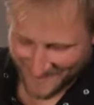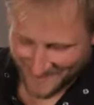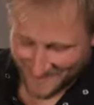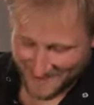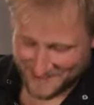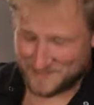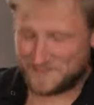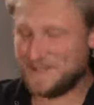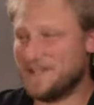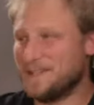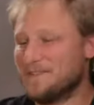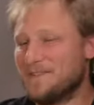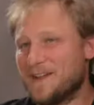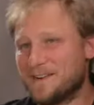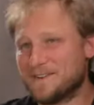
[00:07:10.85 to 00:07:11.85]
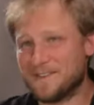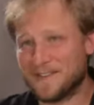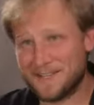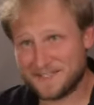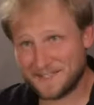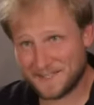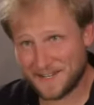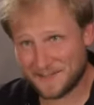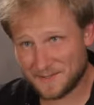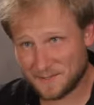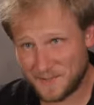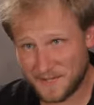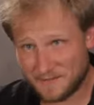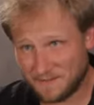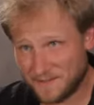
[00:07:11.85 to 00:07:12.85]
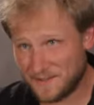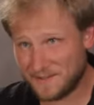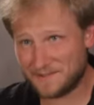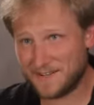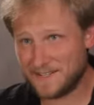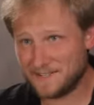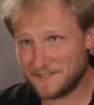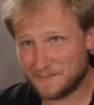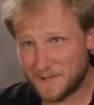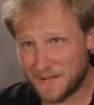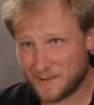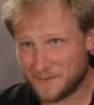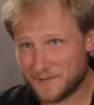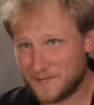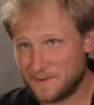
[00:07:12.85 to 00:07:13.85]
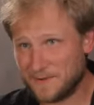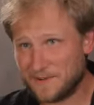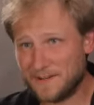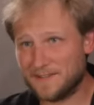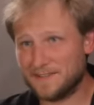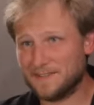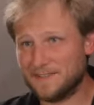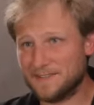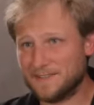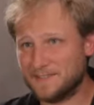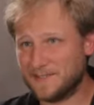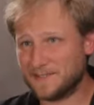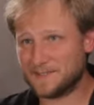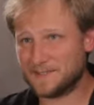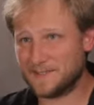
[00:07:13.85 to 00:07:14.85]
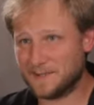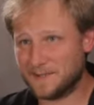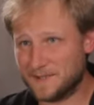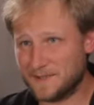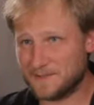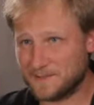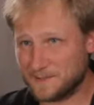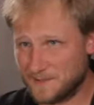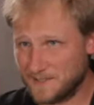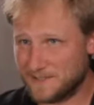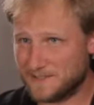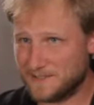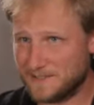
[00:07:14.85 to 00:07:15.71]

Yeah, speaking of Vanders, I guess she's got this big fundraiser banquet going on at the Darrison Hotel this weekend.